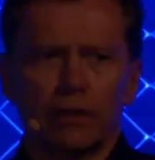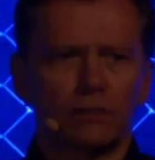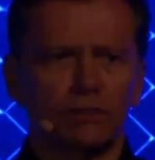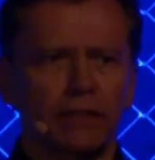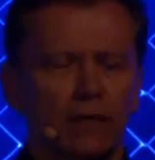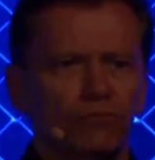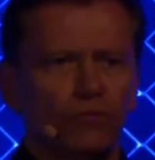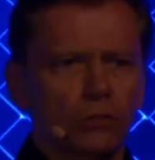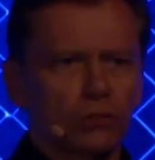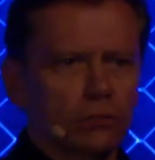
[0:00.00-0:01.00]
And I say
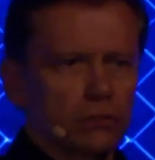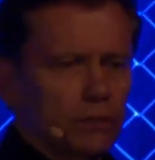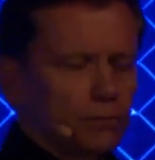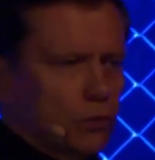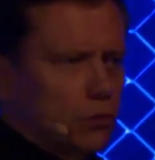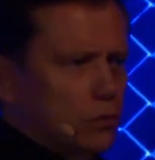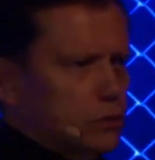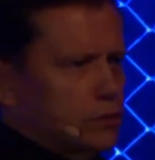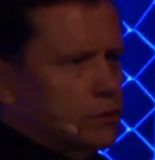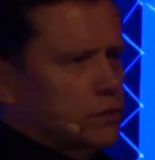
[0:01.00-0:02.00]
unfortunately
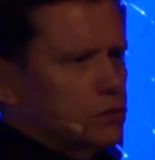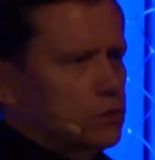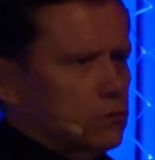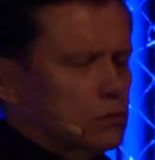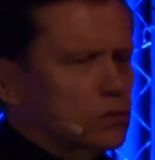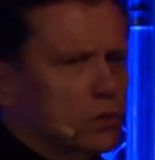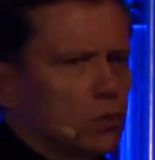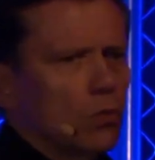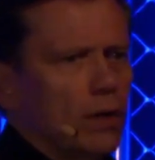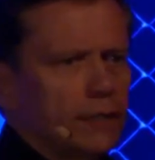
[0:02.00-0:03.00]
because this is not
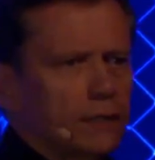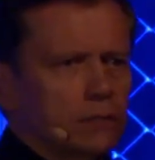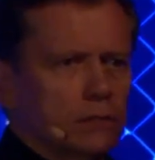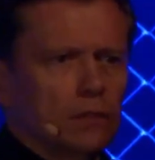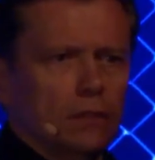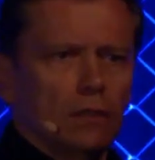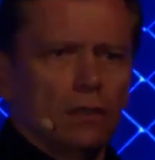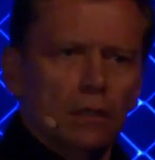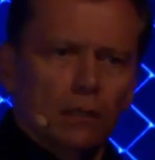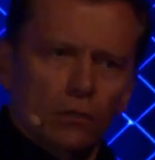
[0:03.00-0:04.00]
quite
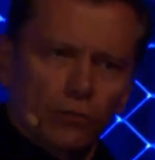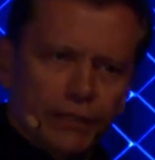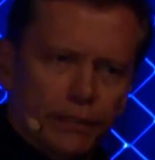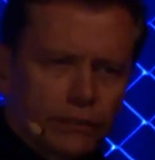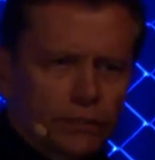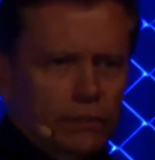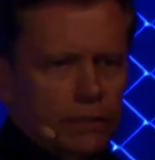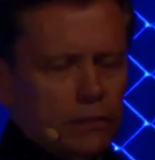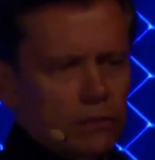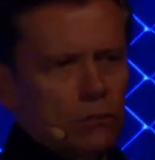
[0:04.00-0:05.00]

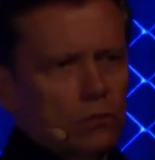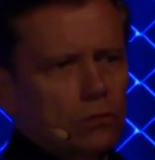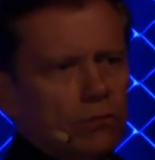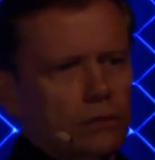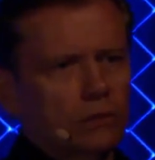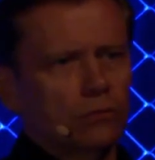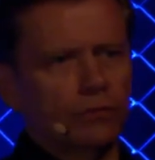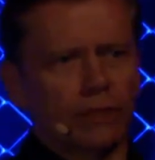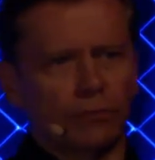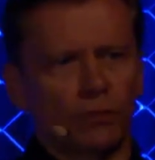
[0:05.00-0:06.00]
realistic. It's not quite
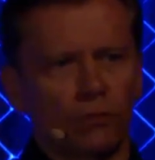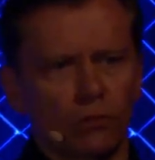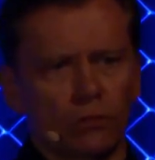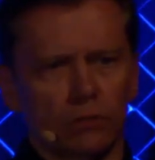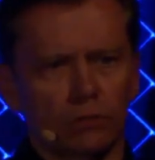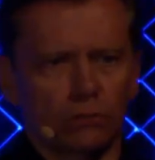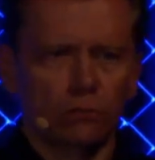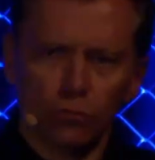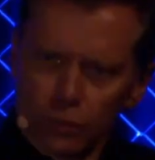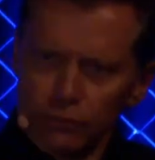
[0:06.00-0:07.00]
correct because it
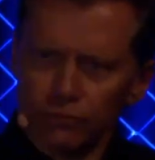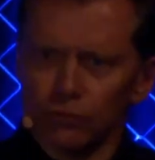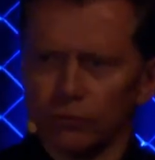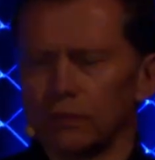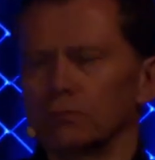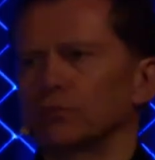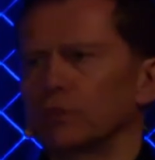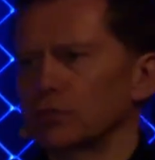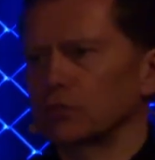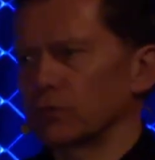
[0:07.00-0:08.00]
would give you the
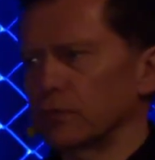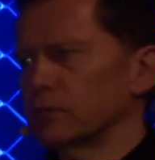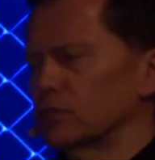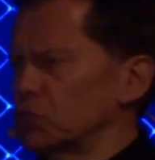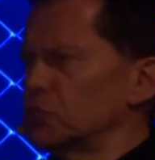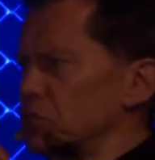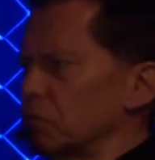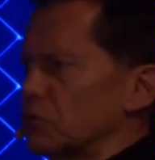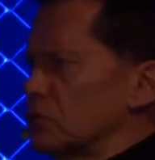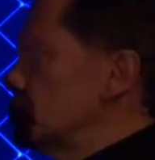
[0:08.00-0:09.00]
impression, well, it's
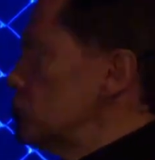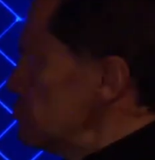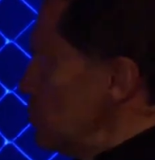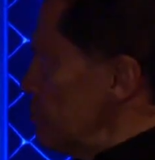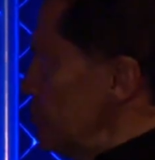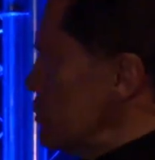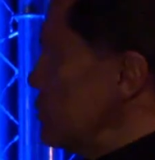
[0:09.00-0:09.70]
just another of